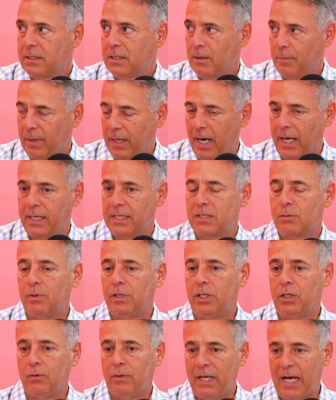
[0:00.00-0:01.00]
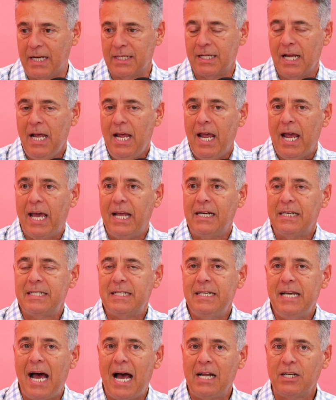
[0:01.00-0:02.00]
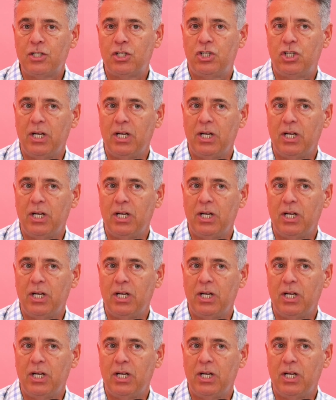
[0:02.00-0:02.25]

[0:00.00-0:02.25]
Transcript: Really? To be honest with you, yes. And it's not